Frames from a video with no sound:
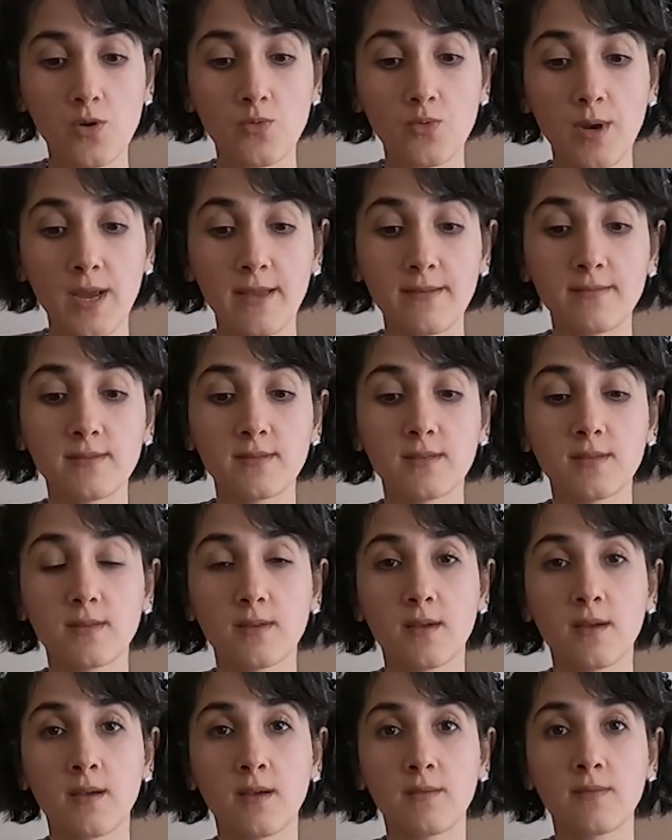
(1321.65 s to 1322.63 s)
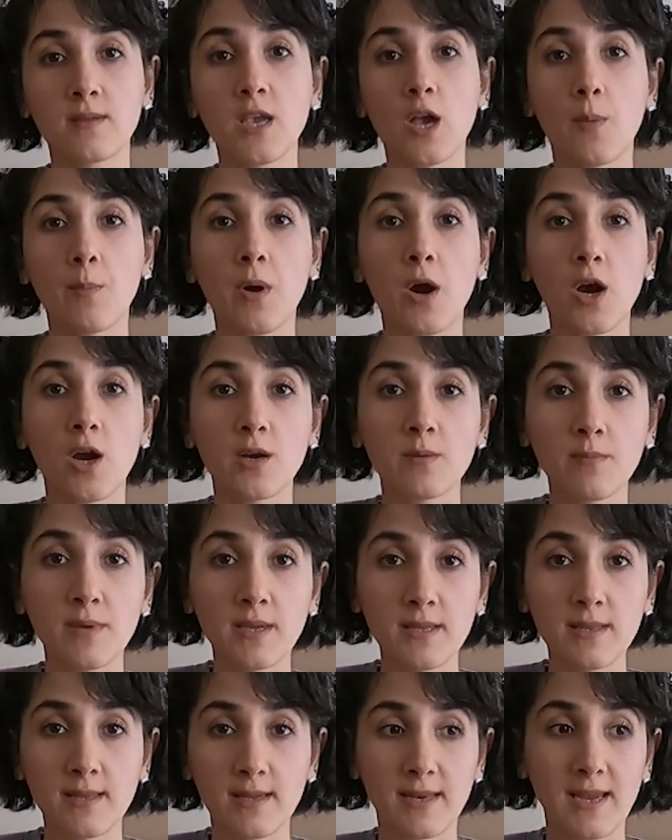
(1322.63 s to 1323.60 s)
rent the
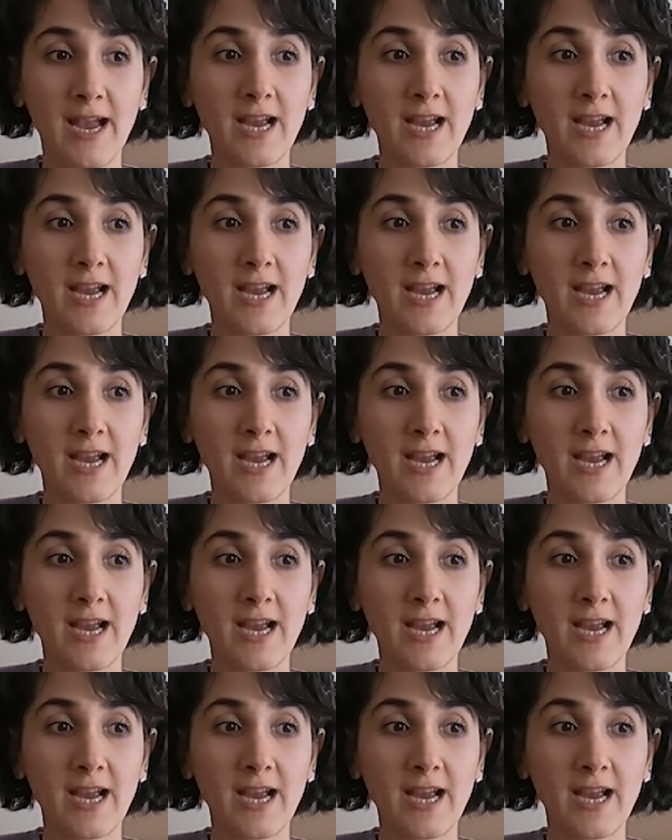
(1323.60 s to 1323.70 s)
apartment that